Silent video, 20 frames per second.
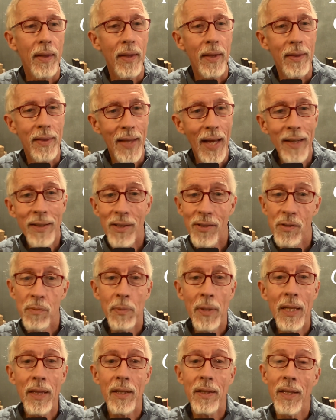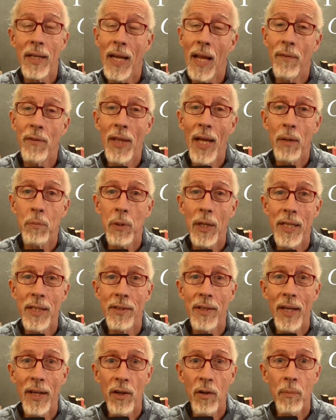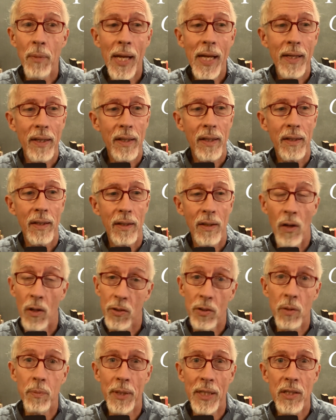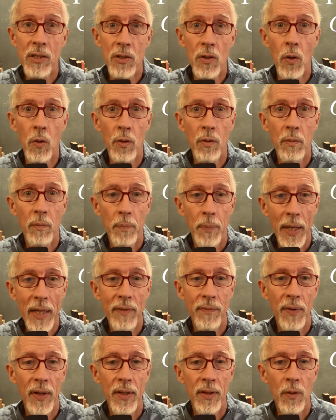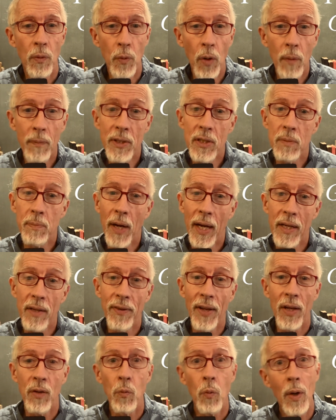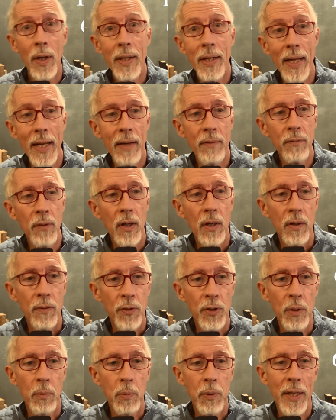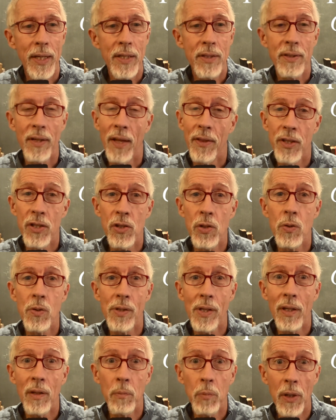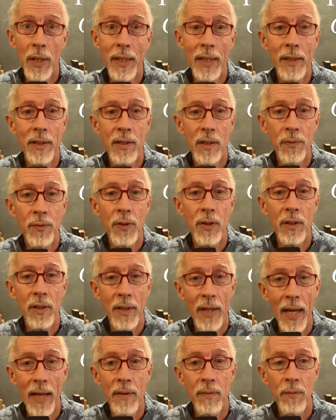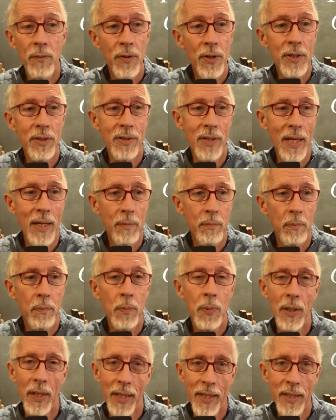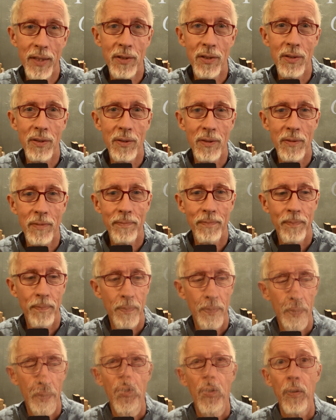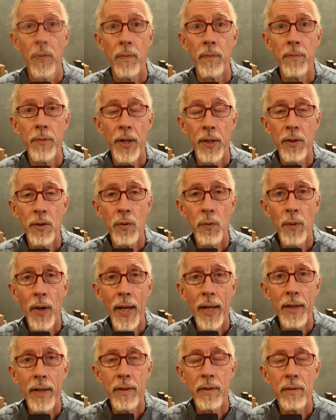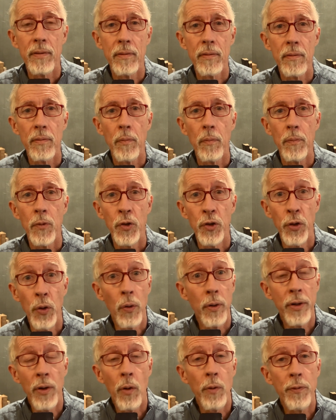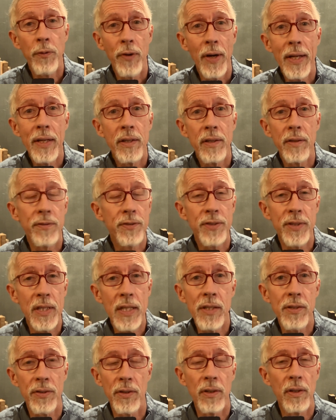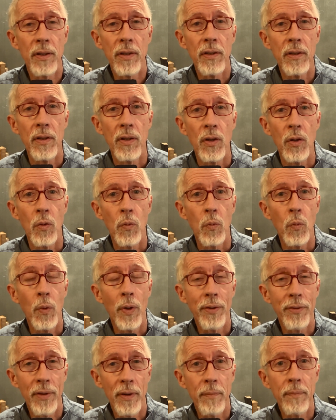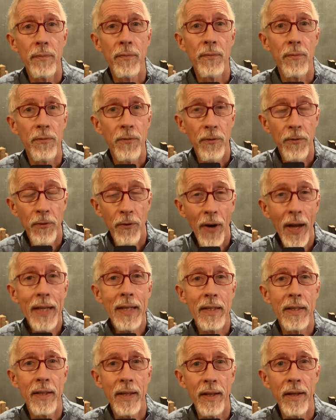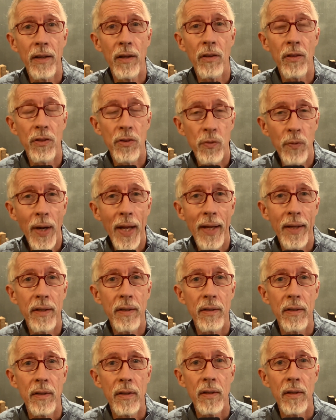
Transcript: that doesn't mean that the name of that place in Aramaic also means stone pavement. The Romans might have had one name for the place and the Jews a completely different name for the same place. The threat, "You're no friend of Caesar," was a frightening threat